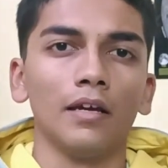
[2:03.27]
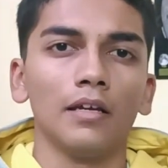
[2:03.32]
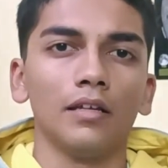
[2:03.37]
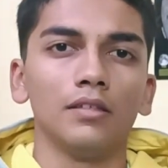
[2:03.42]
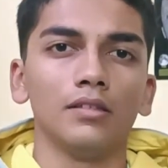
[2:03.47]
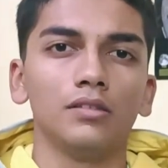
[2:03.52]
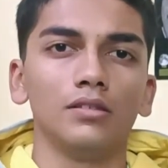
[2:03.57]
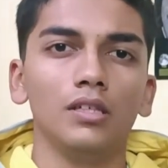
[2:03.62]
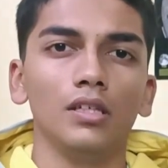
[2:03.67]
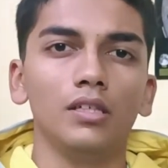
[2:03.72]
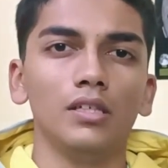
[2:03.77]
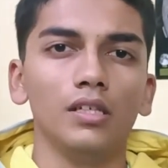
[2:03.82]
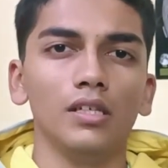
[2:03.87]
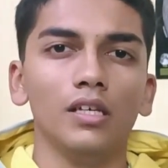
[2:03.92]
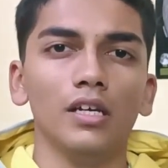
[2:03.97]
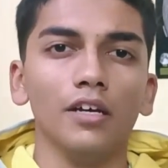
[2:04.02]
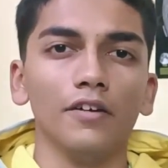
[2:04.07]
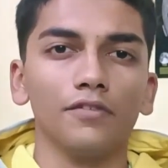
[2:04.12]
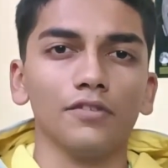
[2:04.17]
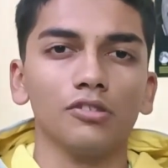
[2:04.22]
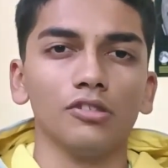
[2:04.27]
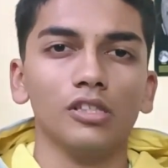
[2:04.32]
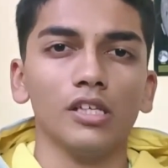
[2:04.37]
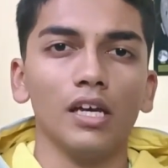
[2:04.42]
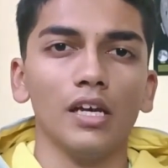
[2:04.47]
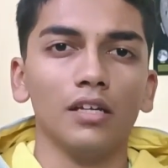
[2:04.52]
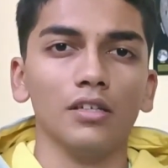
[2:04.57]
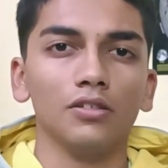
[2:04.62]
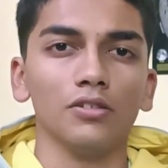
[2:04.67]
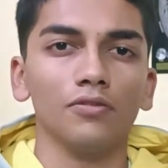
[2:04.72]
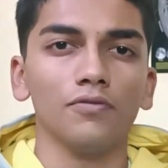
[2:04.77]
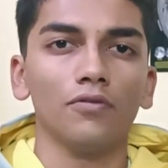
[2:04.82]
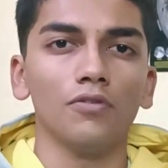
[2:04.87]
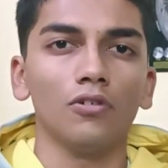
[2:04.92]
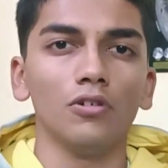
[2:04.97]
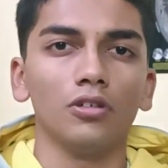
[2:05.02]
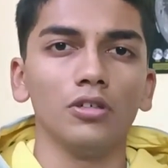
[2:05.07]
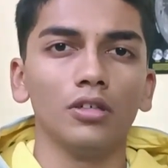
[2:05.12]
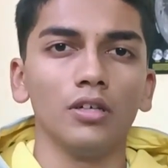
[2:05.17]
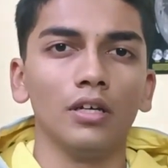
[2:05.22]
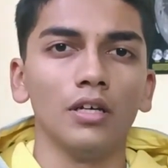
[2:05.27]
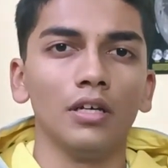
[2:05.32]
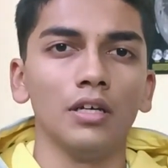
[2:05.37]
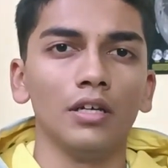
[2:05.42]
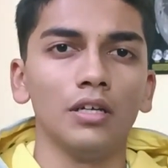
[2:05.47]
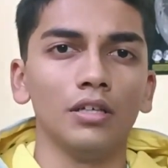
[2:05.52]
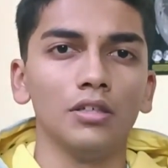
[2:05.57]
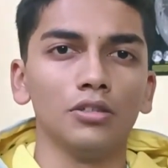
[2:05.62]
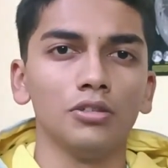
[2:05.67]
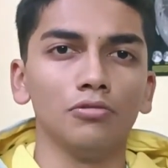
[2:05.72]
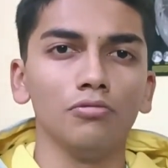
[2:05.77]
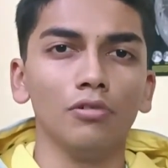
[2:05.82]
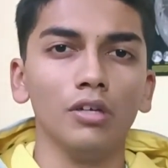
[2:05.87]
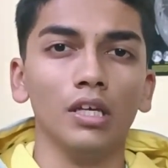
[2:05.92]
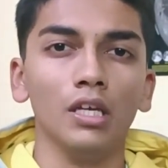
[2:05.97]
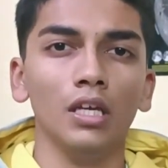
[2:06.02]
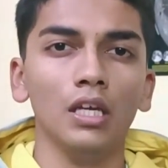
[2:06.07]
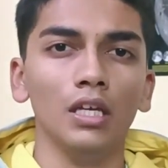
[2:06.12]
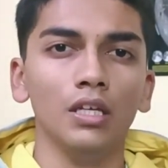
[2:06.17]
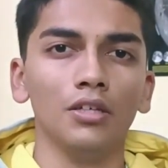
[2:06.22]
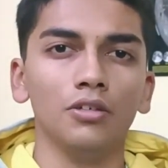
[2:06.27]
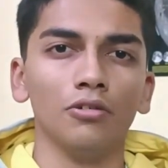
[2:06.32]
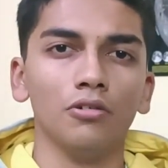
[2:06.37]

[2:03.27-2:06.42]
ZTF stands for Zwicky